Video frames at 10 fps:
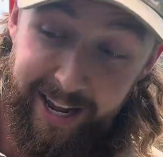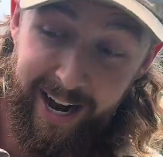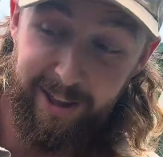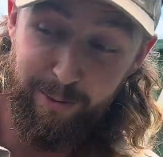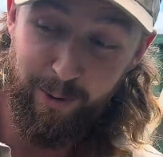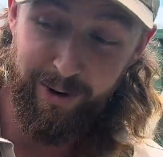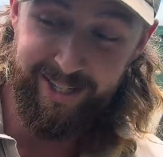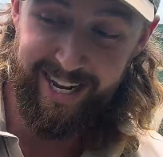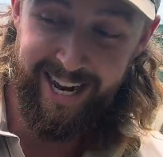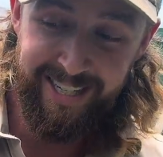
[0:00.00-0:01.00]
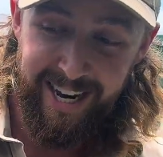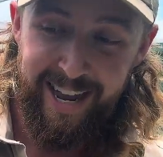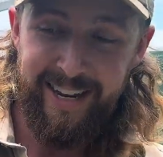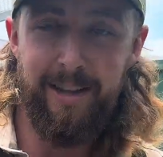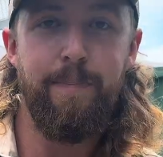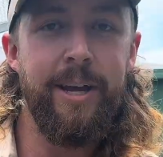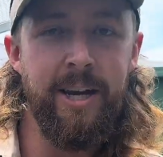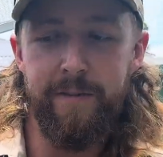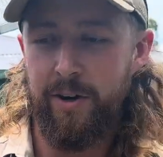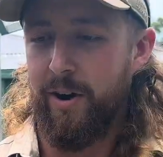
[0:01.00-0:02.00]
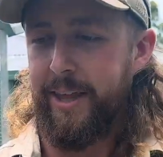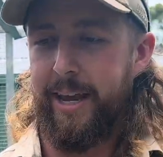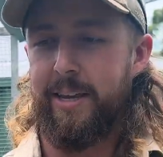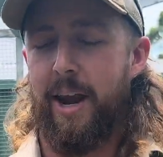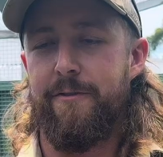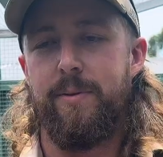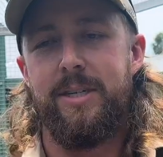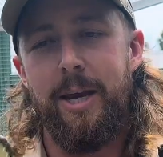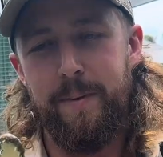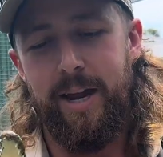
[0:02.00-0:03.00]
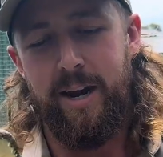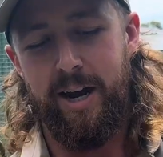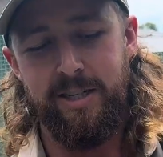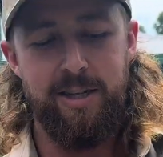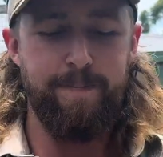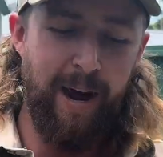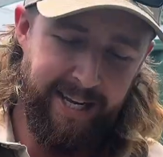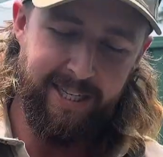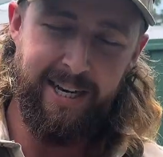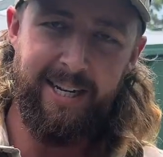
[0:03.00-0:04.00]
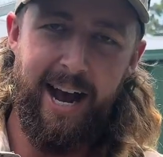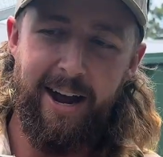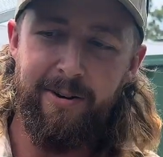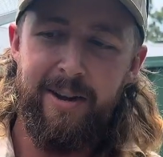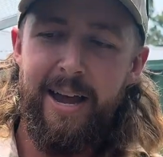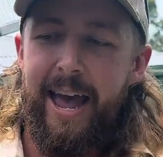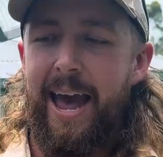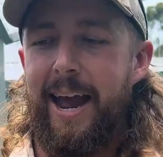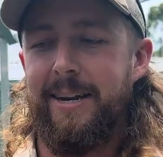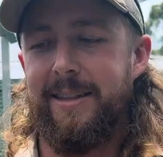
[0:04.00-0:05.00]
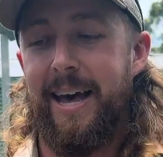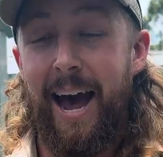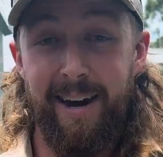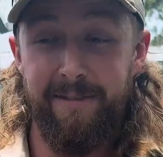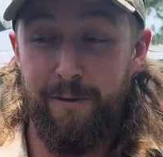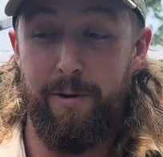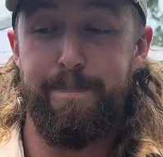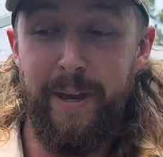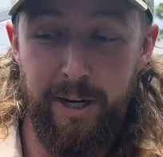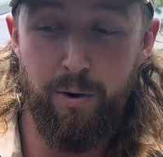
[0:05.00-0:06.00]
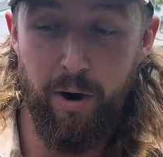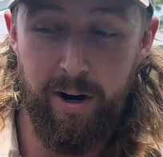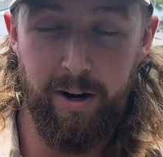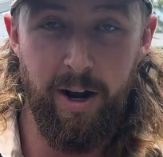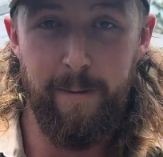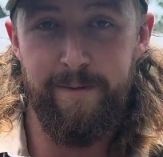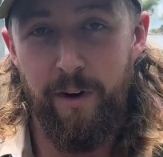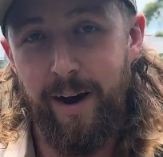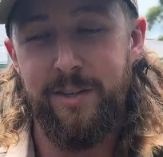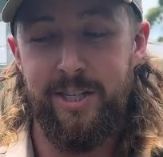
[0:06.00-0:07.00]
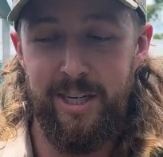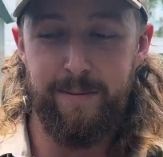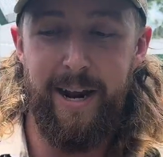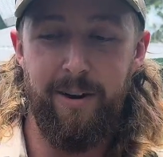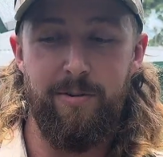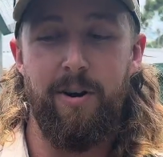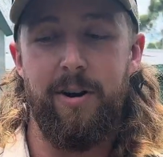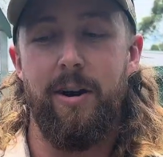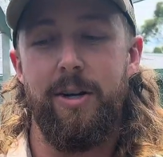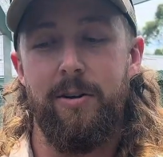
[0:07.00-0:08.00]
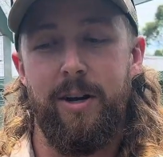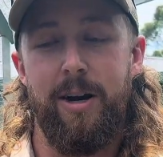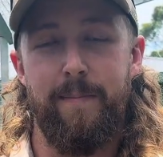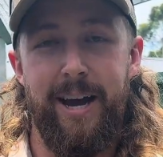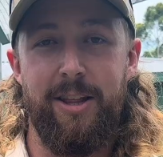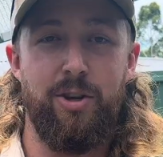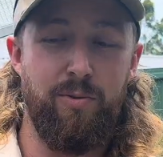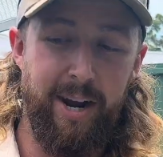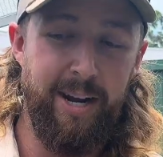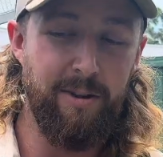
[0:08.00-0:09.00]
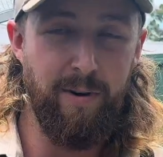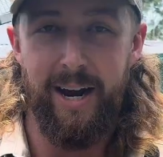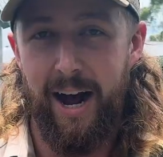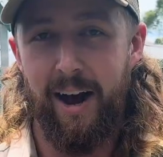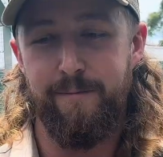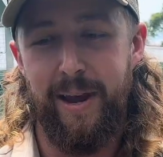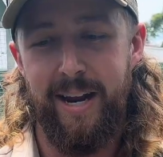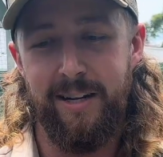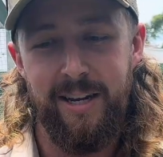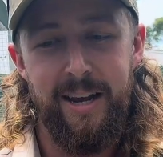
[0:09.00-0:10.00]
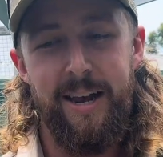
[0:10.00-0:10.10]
out of the water's edge. In the blink of an eye, they can go from the tip of their nose to the base of their tail, and that, for a big crocodile, a 5 to 6 meter crocodile, you're looking at about 3 to 3.5 meters.